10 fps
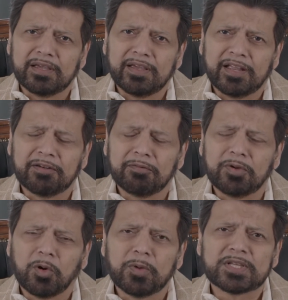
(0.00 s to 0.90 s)
and we
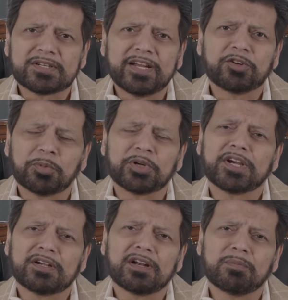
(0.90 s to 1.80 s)
always try to
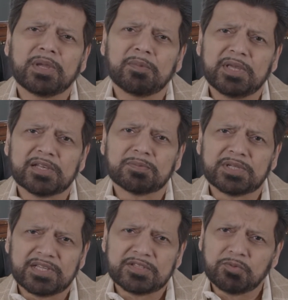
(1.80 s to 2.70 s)
protect our baby as
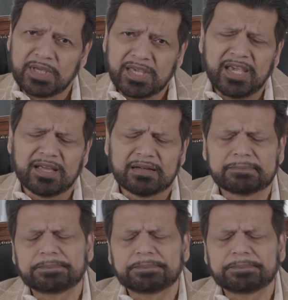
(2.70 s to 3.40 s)
much as we can.